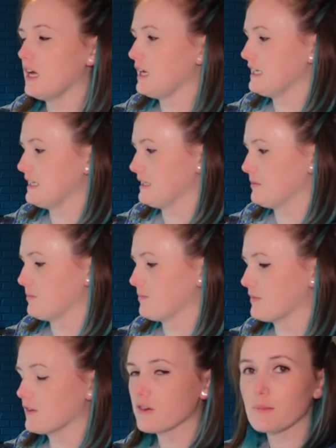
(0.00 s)

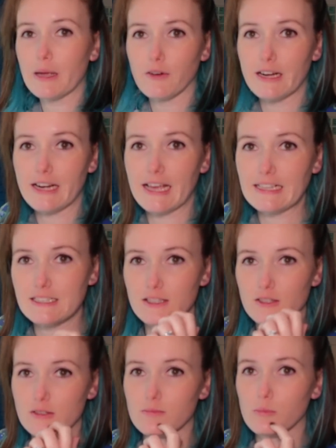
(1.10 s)
my great aunt, to
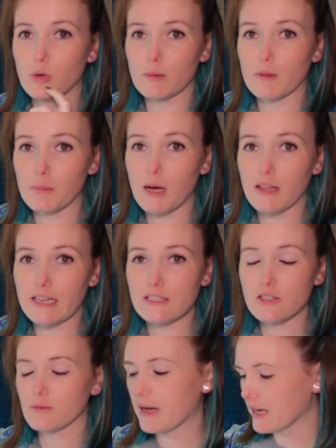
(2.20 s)
those more of the
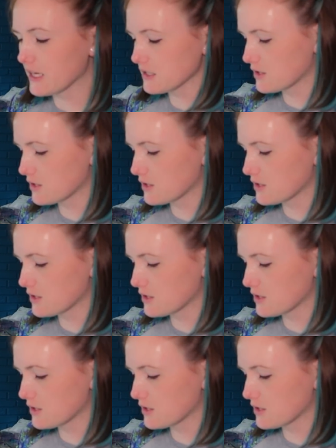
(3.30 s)
polyester batting.